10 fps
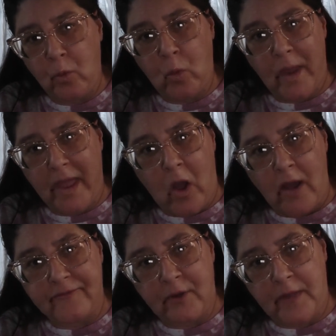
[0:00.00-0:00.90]
Way
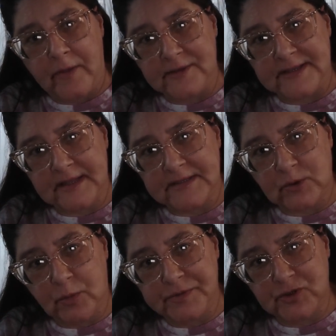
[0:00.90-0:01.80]
off on the Zest
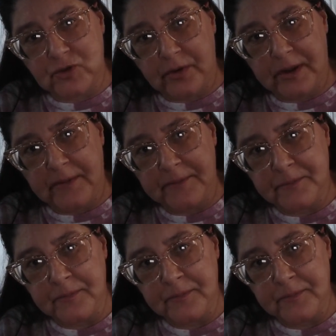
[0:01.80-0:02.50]
soap story.